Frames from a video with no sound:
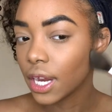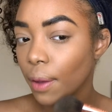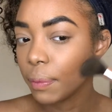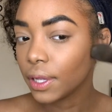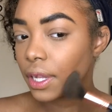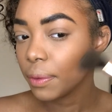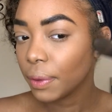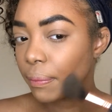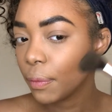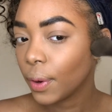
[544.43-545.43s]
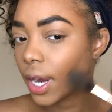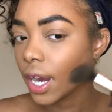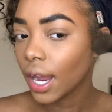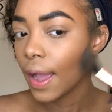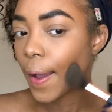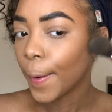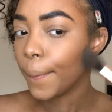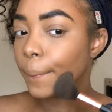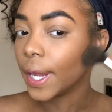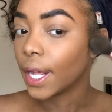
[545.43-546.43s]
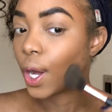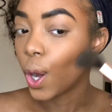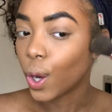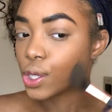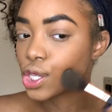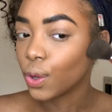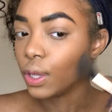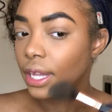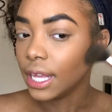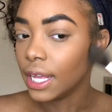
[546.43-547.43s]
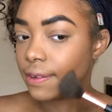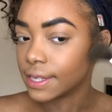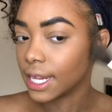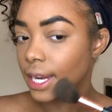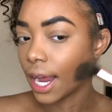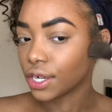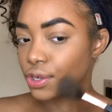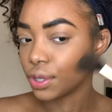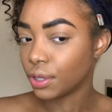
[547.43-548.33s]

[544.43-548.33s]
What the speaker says: it up a little bit more, but it also leaves the natural